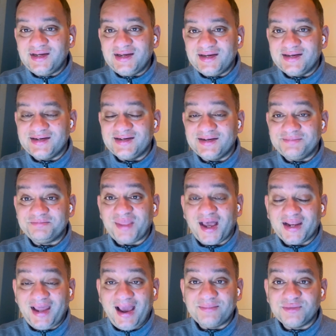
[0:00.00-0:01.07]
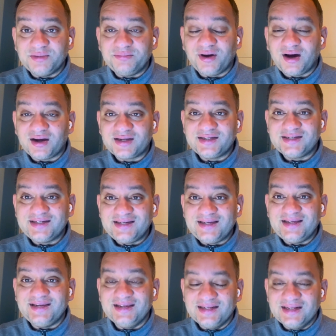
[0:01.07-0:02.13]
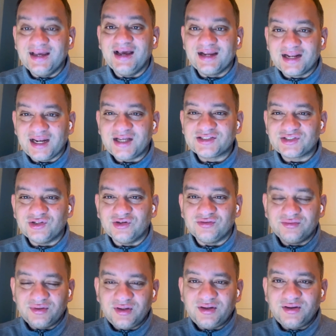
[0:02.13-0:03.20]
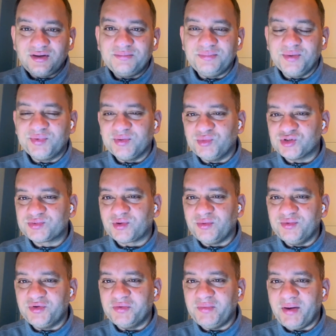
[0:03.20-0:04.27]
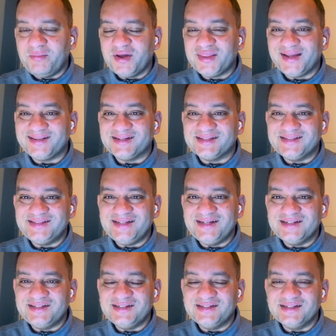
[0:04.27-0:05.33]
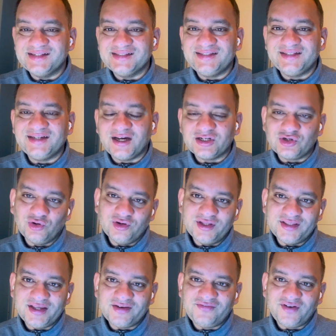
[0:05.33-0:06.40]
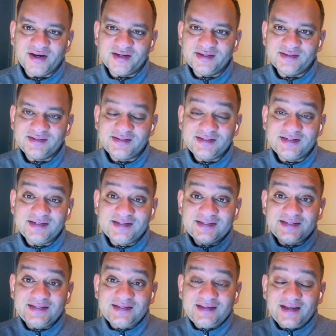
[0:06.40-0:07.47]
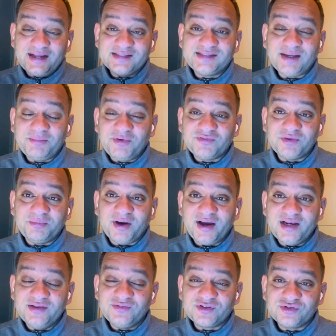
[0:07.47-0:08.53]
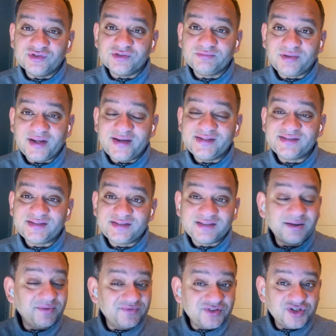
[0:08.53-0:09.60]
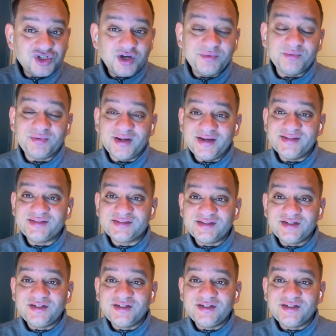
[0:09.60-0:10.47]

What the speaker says: at Hampden Park in Glasgow. People most probably remember that Zinedine Zidane goal in that final. And some of the Bayer Leverkusen players, some of the German players,